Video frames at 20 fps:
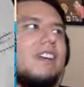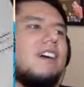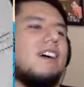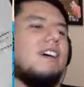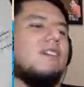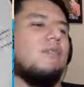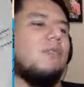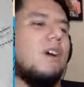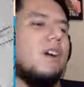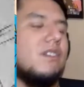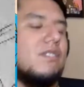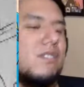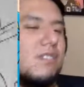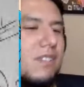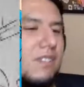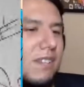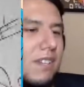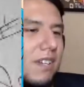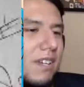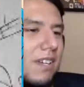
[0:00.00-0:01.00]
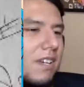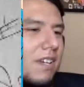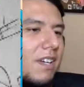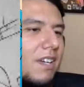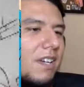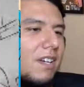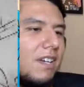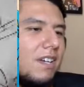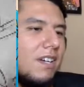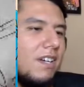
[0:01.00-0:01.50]
I watched
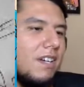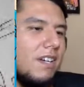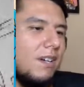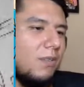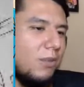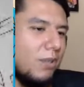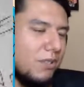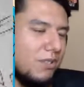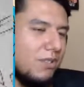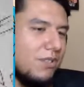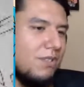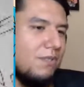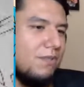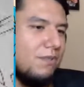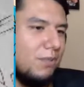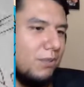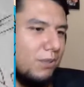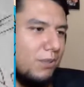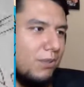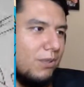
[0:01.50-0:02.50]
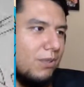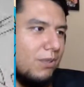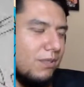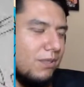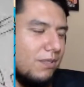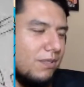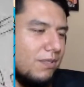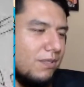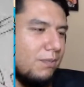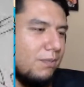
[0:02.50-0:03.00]
the
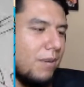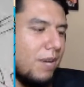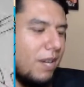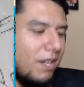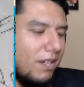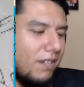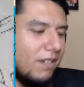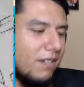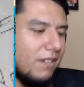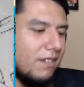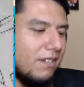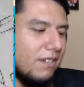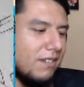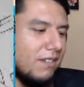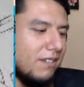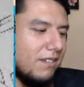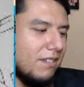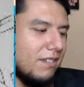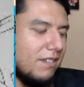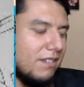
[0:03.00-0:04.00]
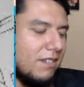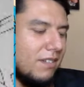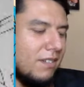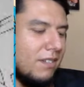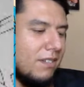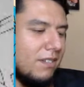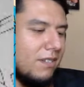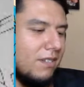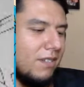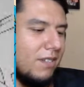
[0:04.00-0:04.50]
full pilot, you
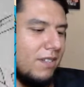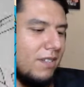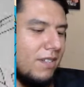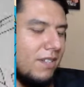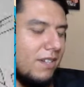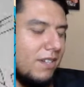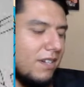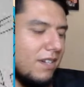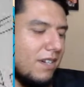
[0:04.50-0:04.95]
know, and then I